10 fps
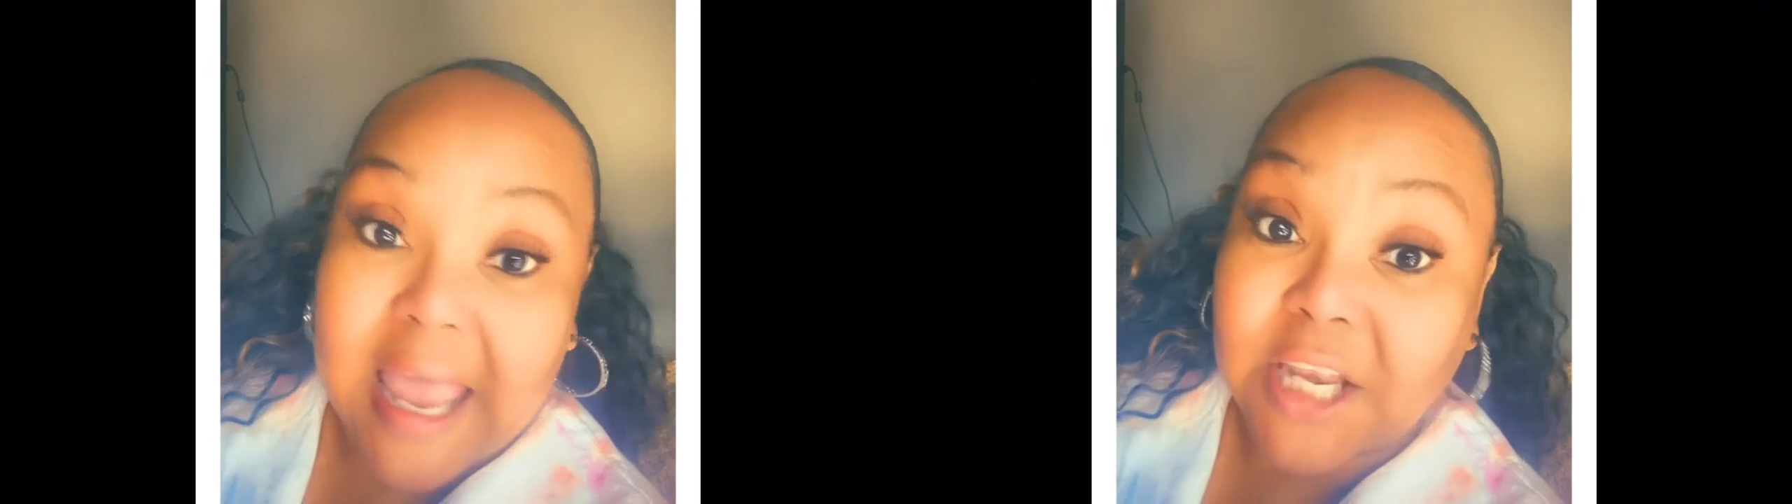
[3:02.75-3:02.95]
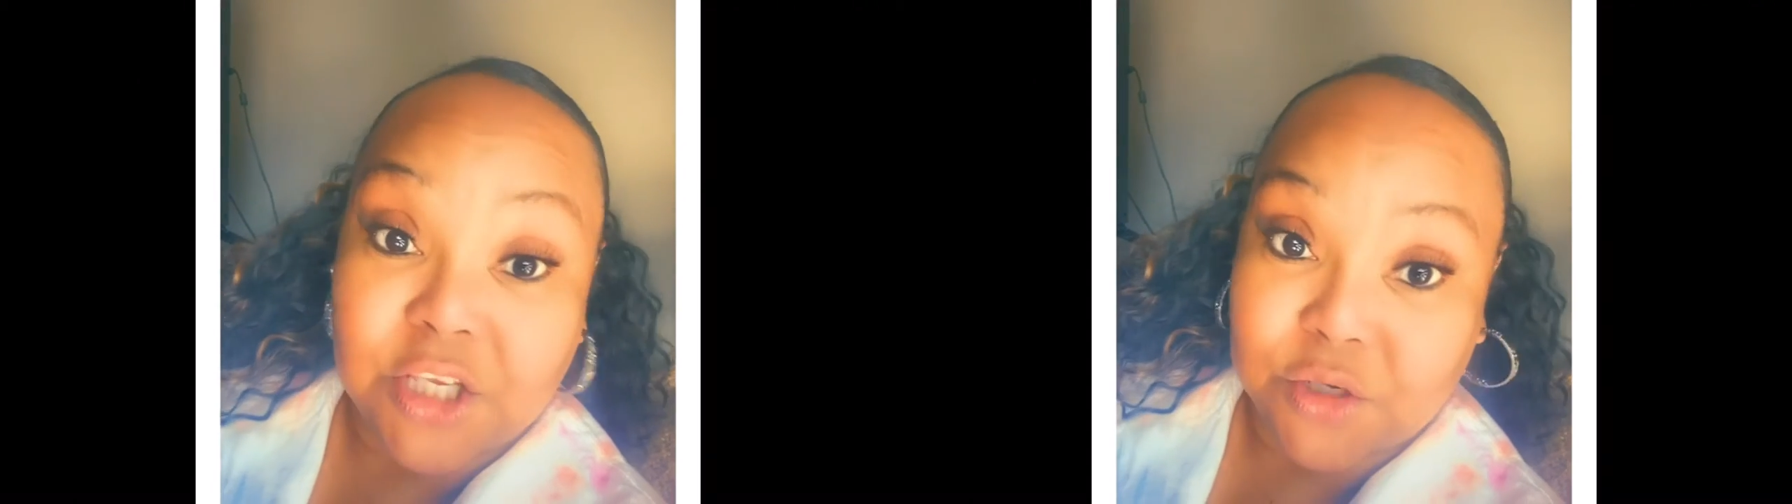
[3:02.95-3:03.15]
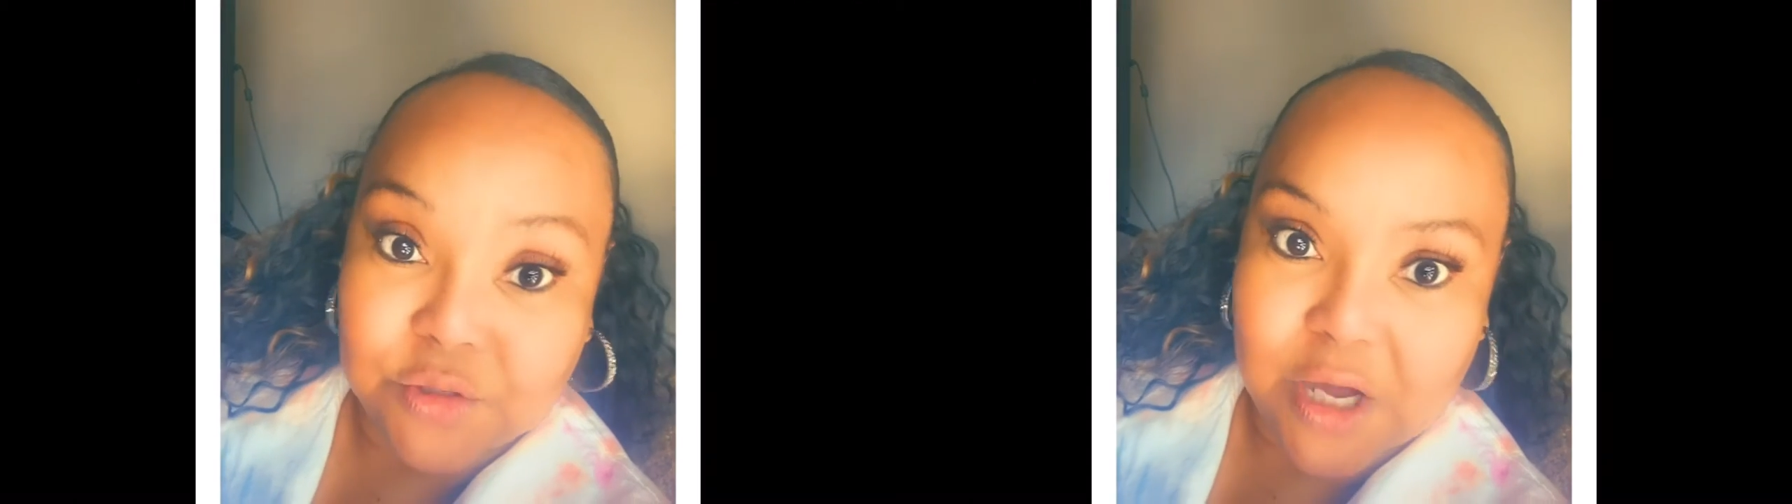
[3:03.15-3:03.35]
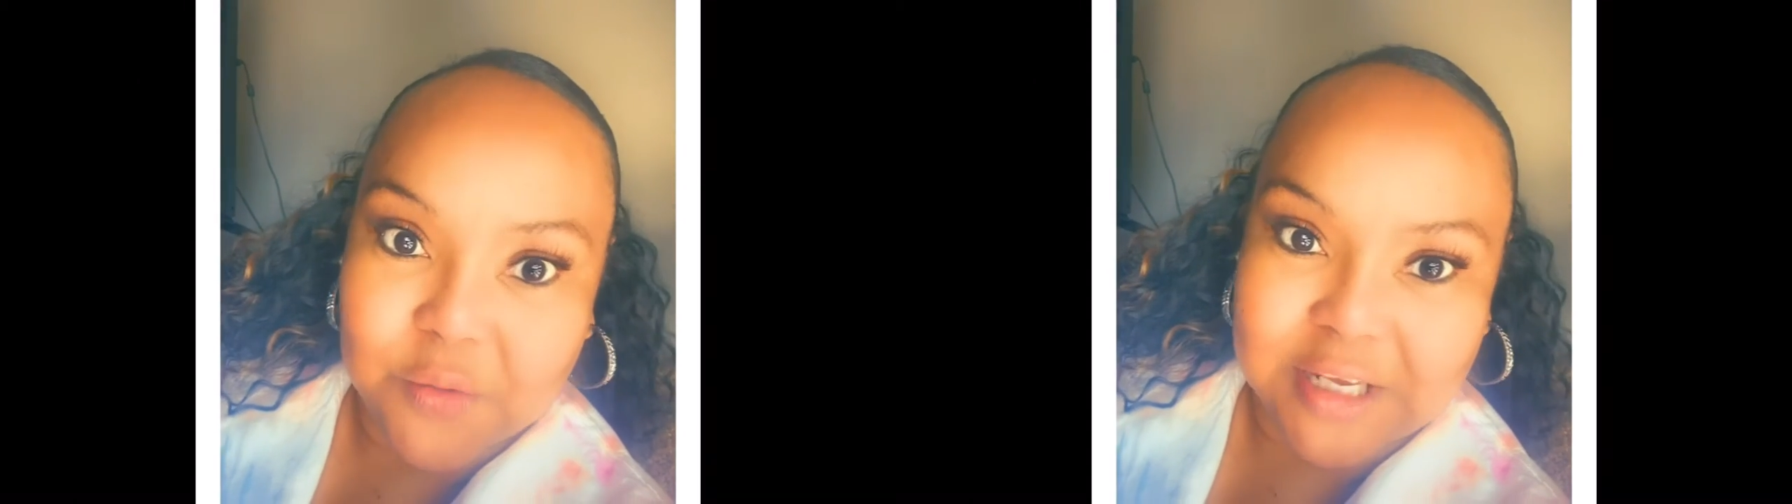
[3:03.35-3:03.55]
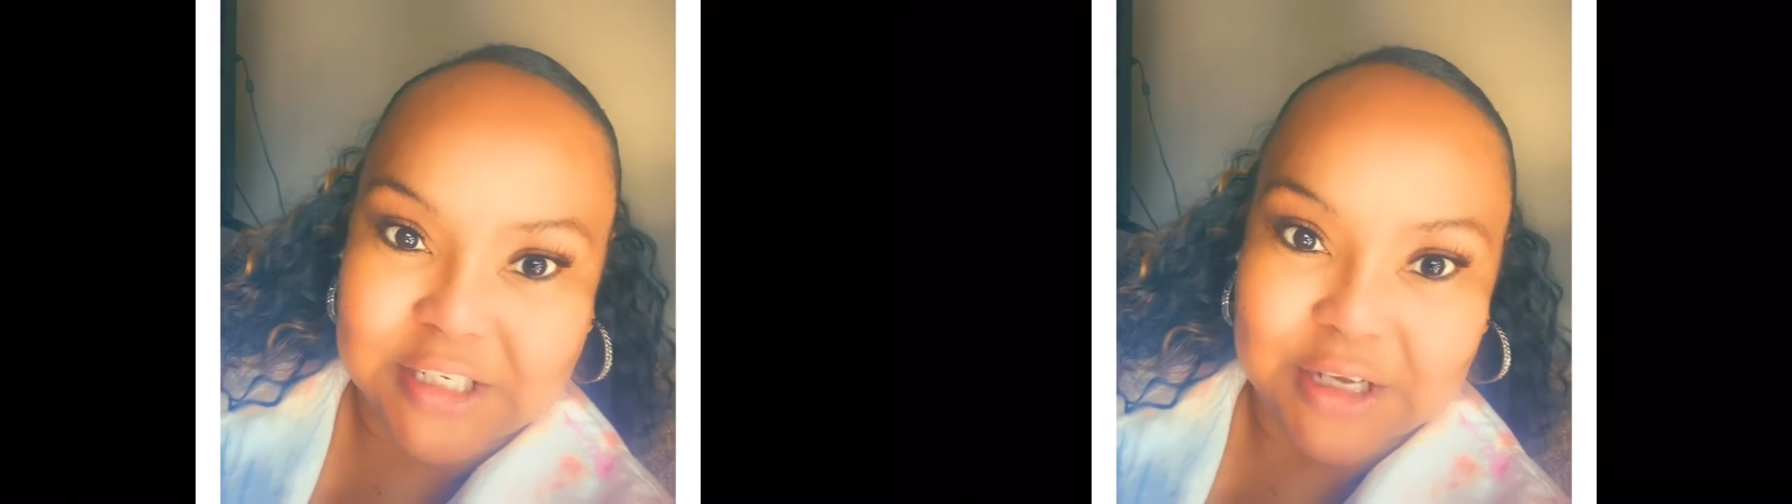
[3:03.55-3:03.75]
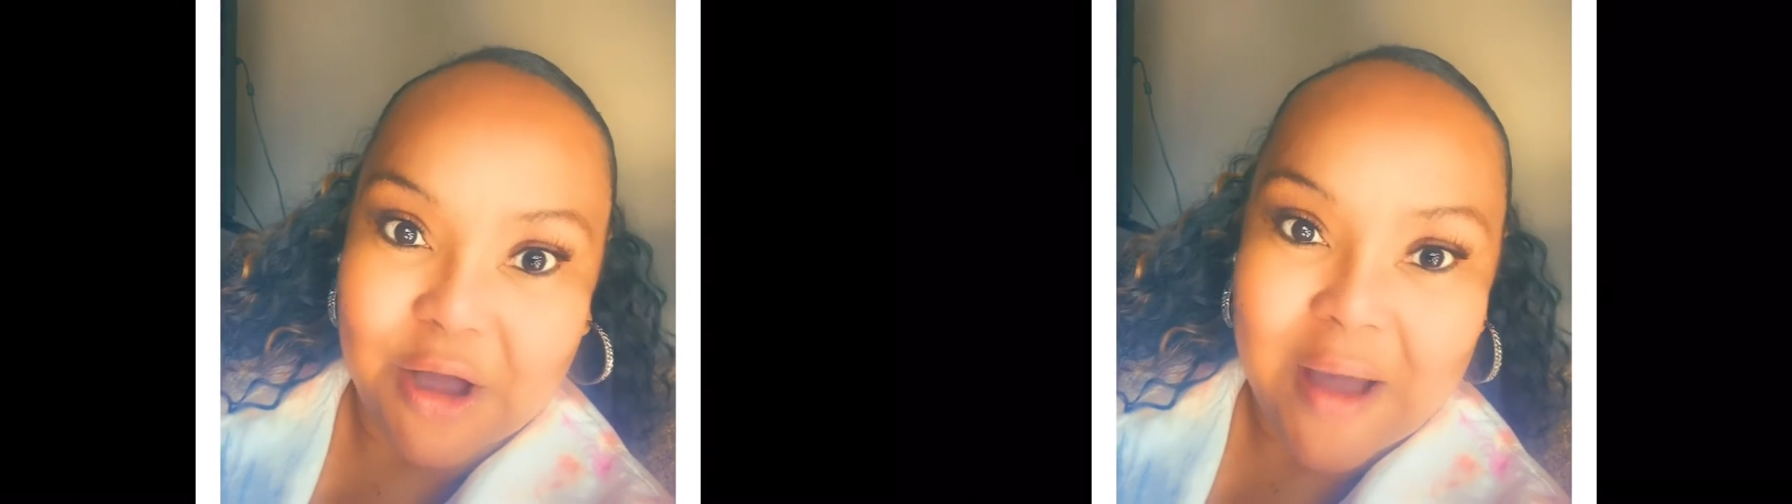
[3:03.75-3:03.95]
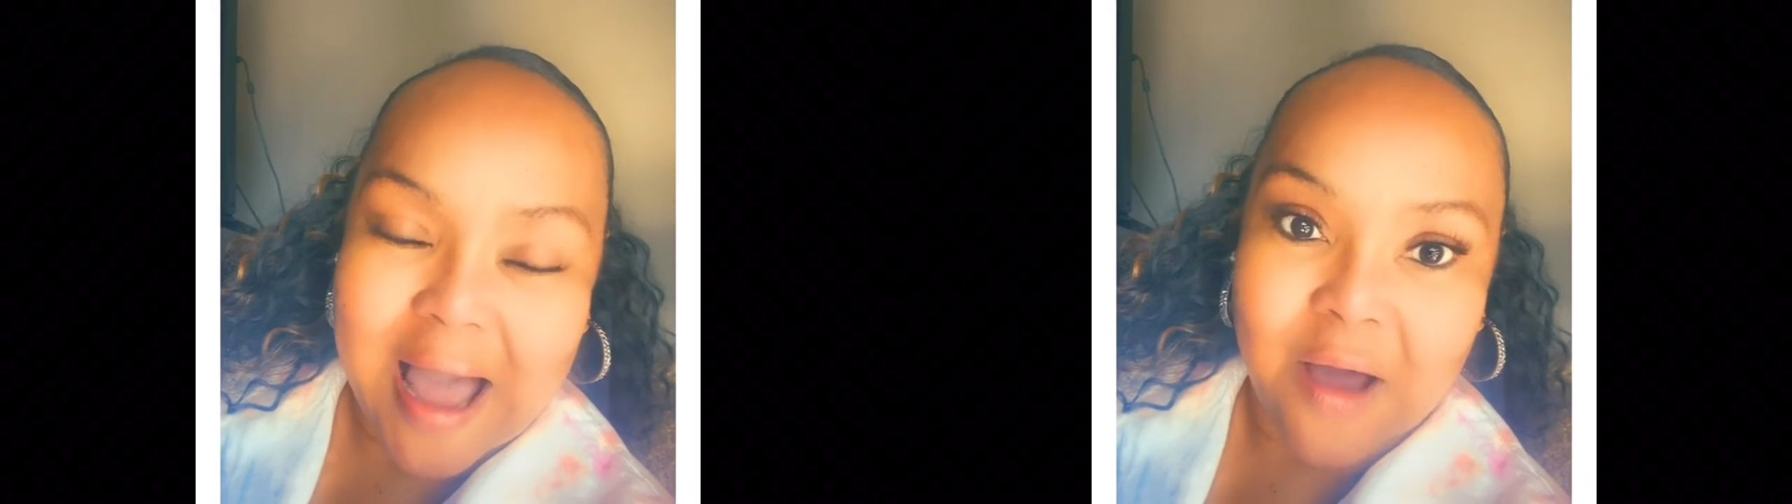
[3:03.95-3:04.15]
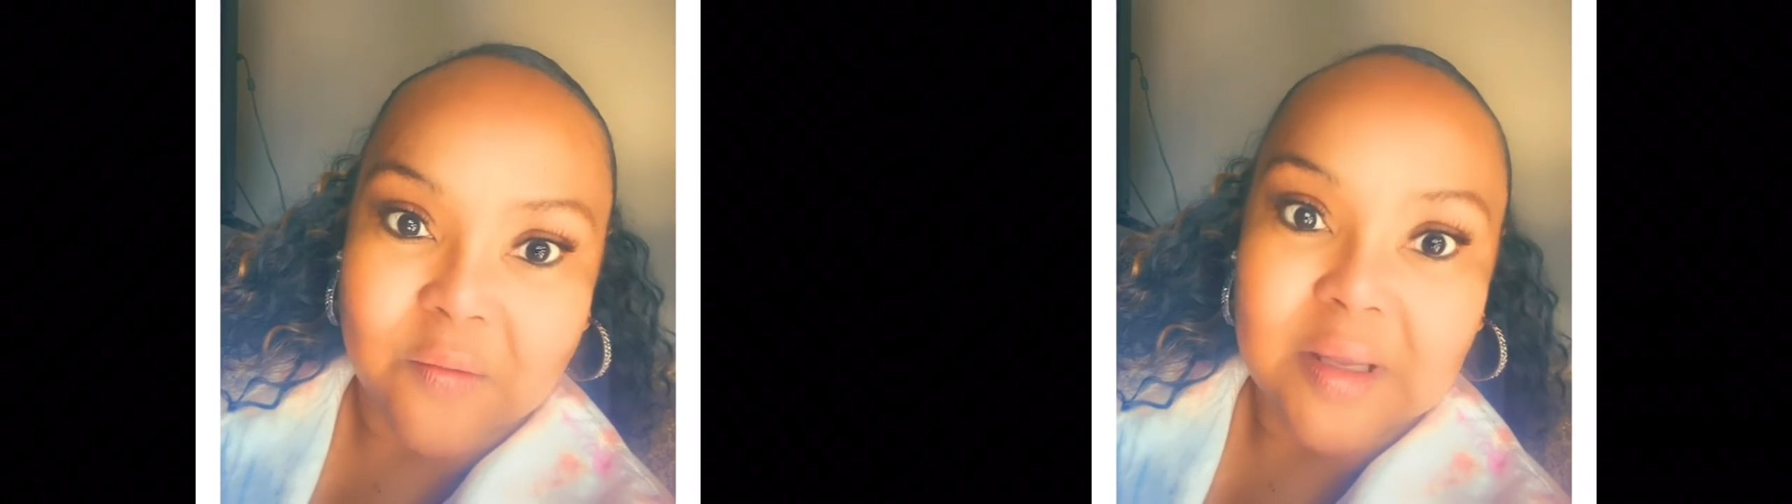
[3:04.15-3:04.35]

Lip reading: you don't get to go out.